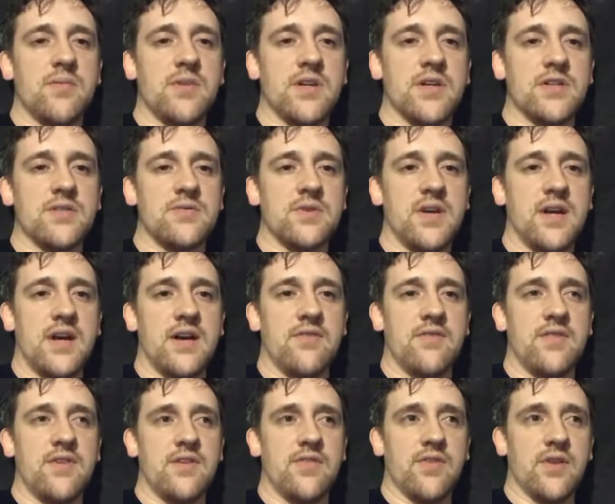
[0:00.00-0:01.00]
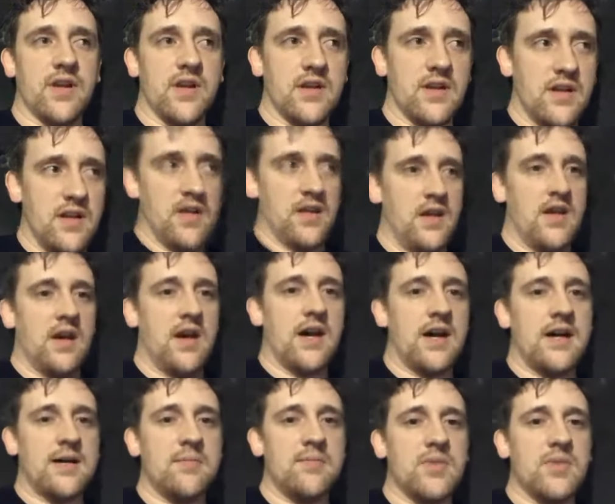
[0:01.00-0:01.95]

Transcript: Because we have different um,